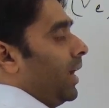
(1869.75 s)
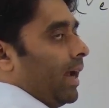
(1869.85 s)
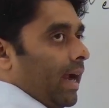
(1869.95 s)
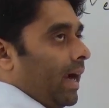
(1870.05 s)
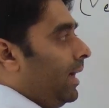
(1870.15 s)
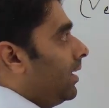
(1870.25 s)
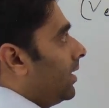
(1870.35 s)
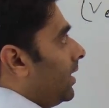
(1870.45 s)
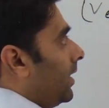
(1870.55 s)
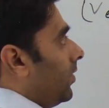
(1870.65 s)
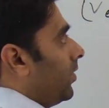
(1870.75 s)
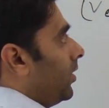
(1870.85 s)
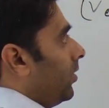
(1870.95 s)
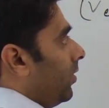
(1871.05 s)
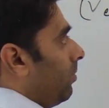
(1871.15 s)
and
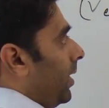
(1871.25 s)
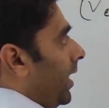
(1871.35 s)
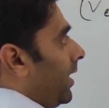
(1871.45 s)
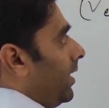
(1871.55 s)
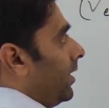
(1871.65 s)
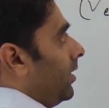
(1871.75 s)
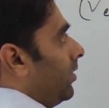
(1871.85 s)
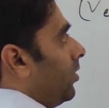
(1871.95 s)
density of planet is